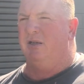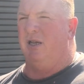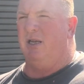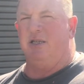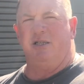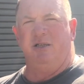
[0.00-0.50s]
So
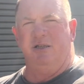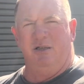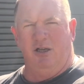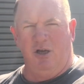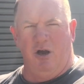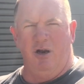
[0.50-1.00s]
that's
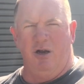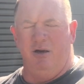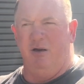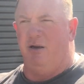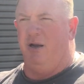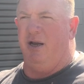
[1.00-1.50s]
the unit.
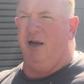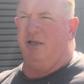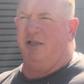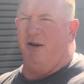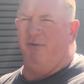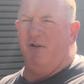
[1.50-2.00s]

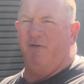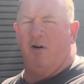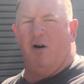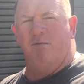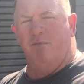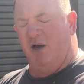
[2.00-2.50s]

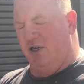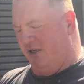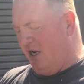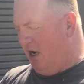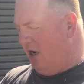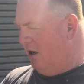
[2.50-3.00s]
75 metres
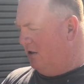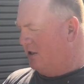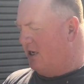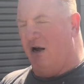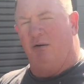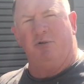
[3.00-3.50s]
of hose
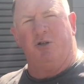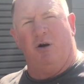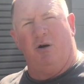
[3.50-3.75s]
comes